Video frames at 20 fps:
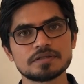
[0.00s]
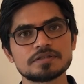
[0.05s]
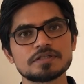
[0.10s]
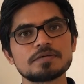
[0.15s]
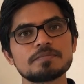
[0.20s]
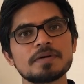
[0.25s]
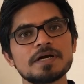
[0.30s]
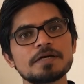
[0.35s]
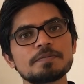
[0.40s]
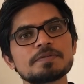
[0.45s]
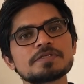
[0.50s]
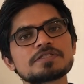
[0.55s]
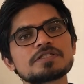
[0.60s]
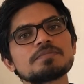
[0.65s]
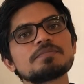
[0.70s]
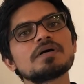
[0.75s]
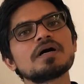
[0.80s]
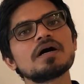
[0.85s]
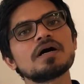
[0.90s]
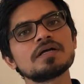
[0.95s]
There might be
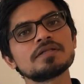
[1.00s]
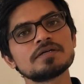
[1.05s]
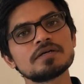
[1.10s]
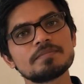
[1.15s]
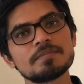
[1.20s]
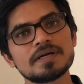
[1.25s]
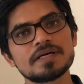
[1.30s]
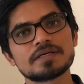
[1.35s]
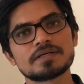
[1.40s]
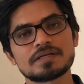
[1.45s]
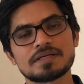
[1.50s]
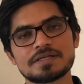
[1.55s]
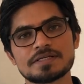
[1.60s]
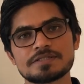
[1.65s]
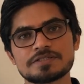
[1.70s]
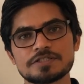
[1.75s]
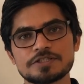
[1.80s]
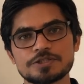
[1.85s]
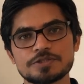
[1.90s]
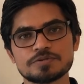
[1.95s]
some other mental
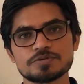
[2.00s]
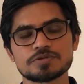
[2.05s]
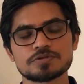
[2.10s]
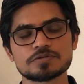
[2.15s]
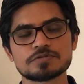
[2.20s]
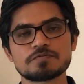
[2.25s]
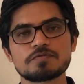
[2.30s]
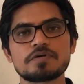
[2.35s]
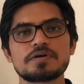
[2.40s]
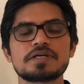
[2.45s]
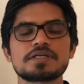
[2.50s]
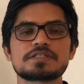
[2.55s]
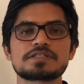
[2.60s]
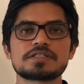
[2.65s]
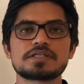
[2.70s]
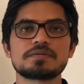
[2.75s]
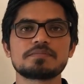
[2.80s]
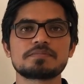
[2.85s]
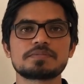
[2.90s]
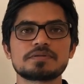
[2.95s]
health issues, for
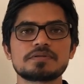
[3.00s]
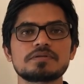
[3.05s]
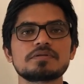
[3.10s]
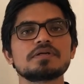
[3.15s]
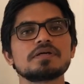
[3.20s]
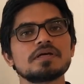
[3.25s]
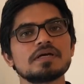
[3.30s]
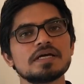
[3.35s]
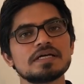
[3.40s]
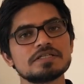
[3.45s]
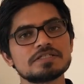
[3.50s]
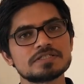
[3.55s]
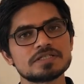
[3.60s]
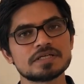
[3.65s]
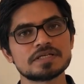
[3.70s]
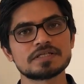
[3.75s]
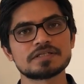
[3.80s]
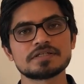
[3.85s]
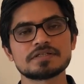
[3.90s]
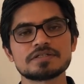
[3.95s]
example,
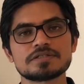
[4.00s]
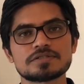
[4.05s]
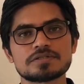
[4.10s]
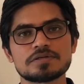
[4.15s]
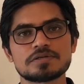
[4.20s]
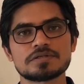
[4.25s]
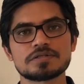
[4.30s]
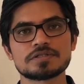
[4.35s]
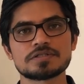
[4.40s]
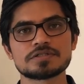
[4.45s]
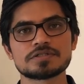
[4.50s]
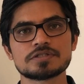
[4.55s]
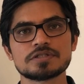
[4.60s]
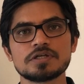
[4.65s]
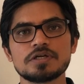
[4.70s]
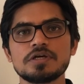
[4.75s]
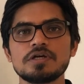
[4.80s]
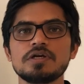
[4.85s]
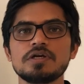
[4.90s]
anxiety disorders,